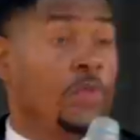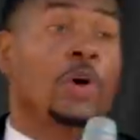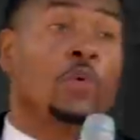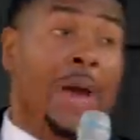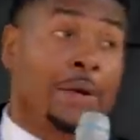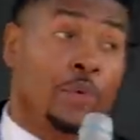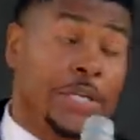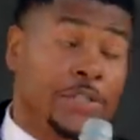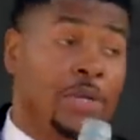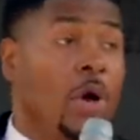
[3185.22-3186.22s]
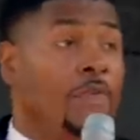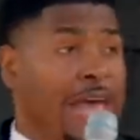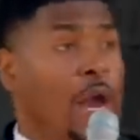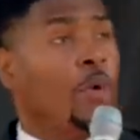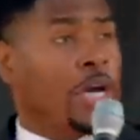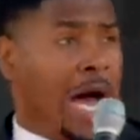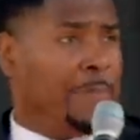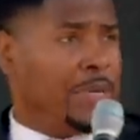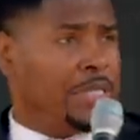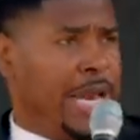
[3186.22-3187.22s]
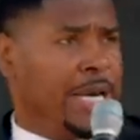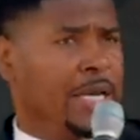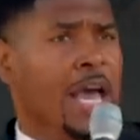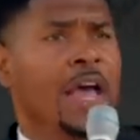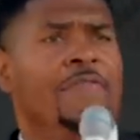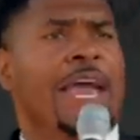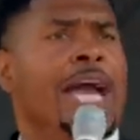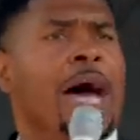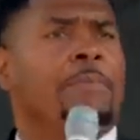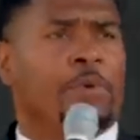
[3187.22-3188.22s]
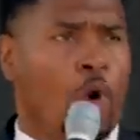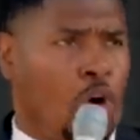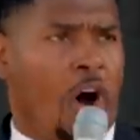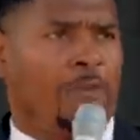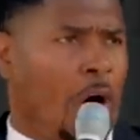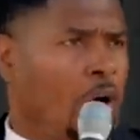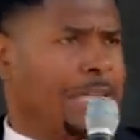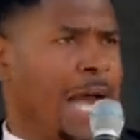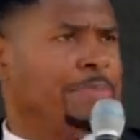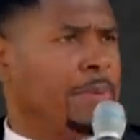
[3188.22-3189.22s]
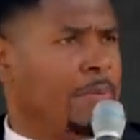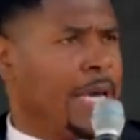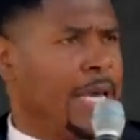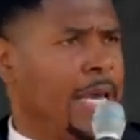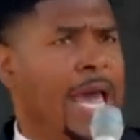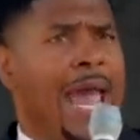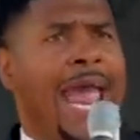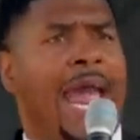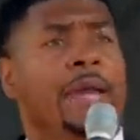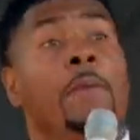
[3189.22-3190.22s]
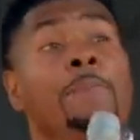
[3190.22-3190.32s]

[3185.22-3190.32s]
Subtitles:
the red ones, they were compensated. They got broke off all types of money, and